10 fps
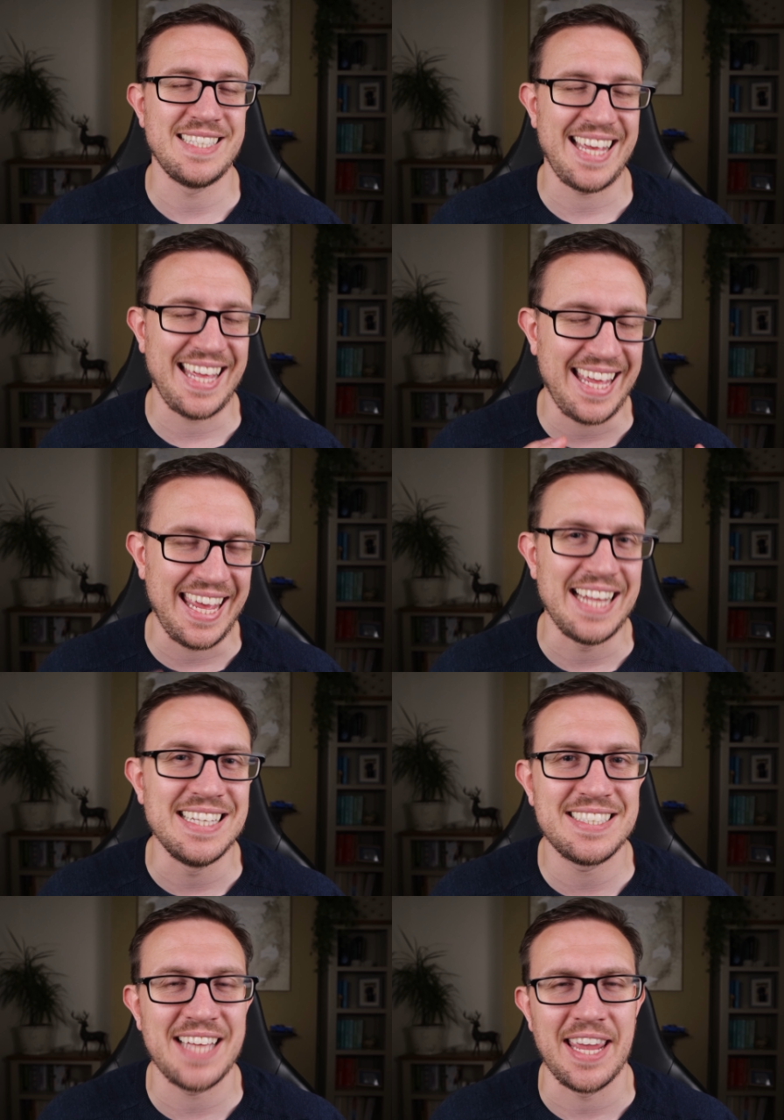is
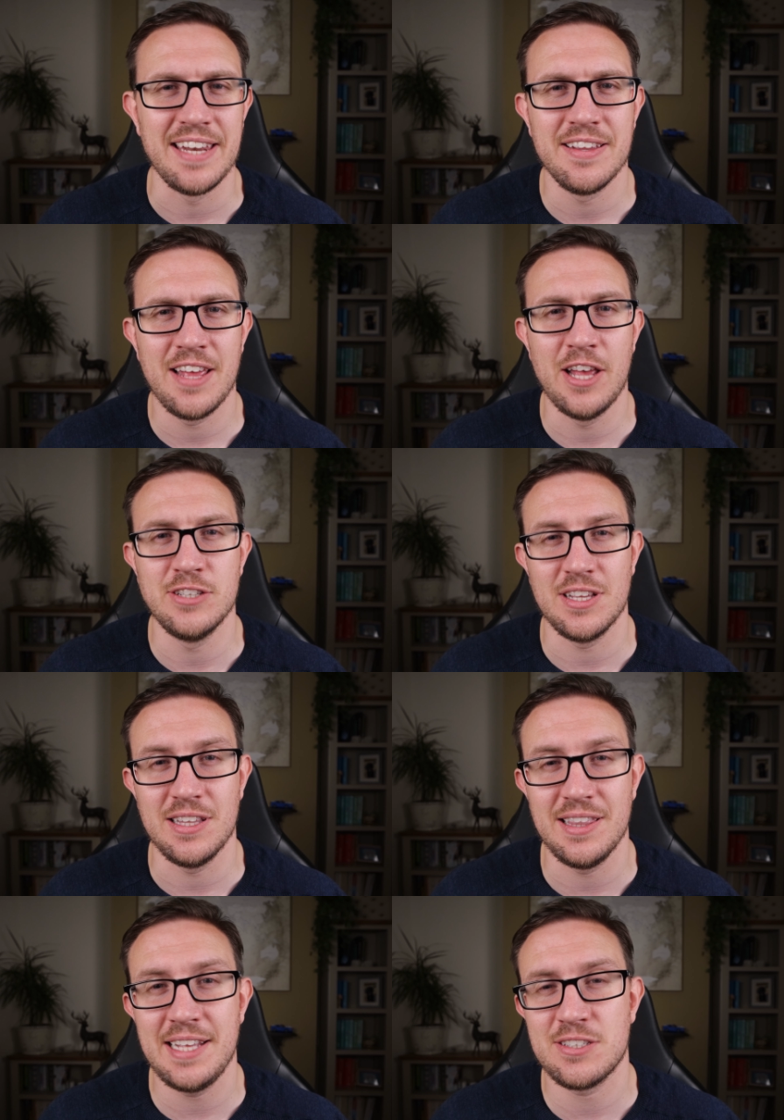insane. As
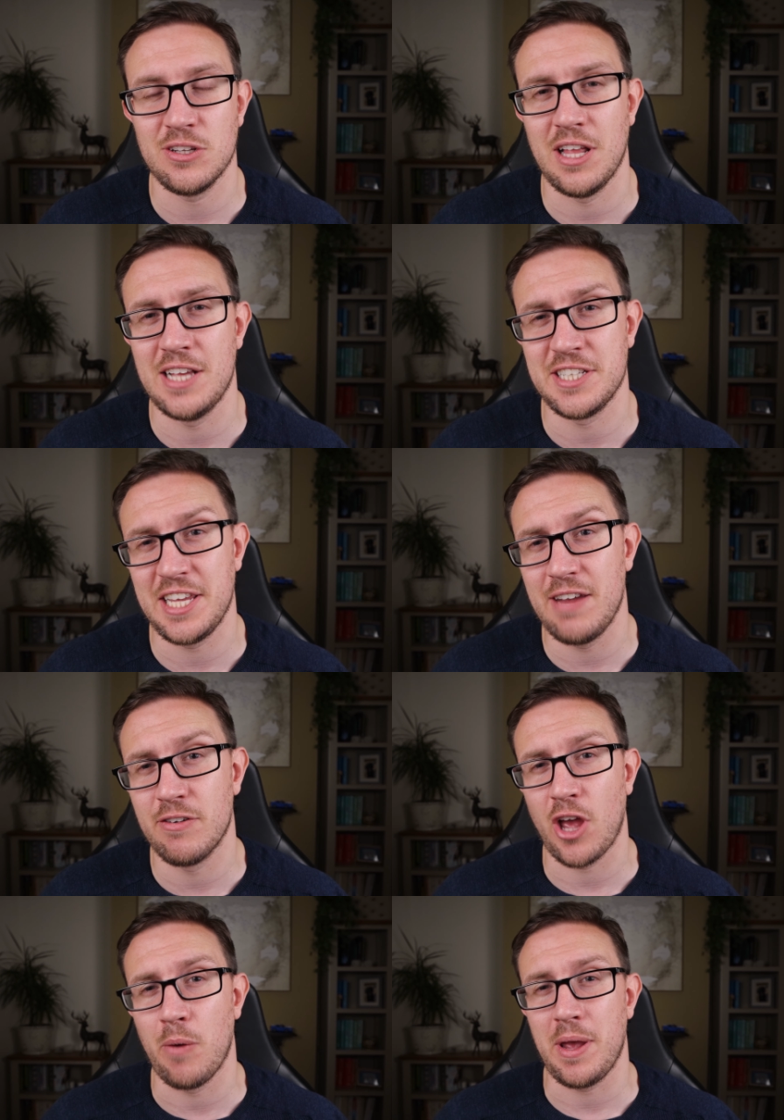little as a year
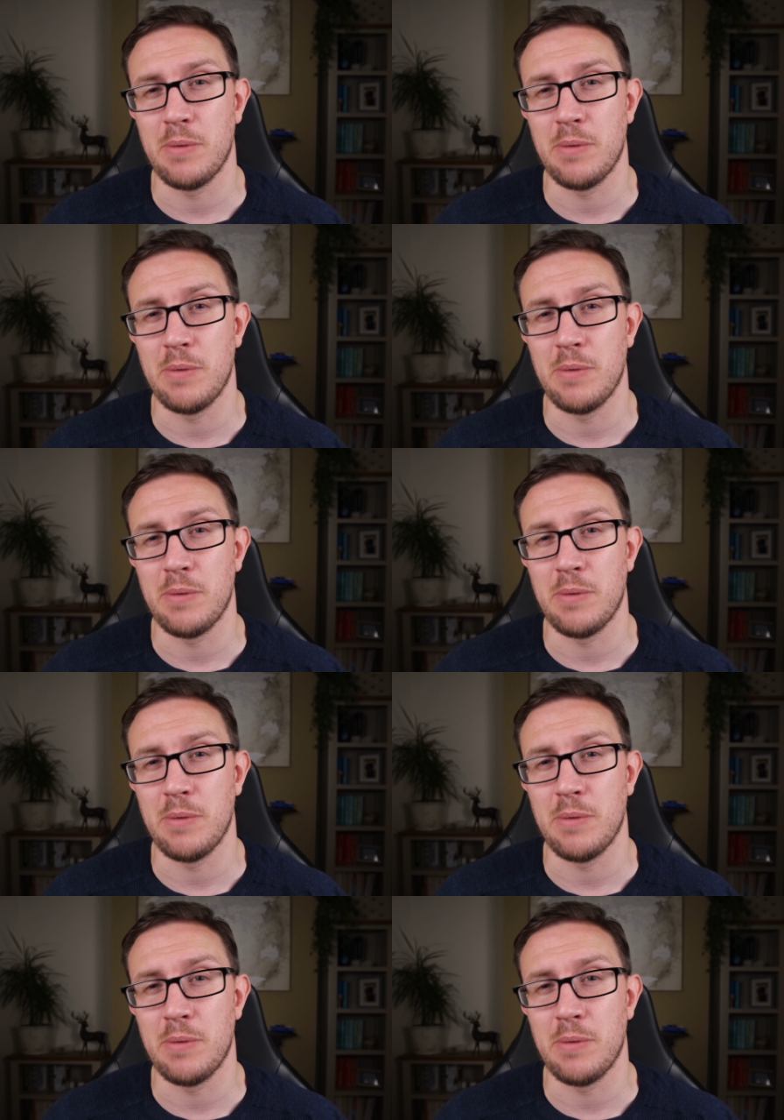ago,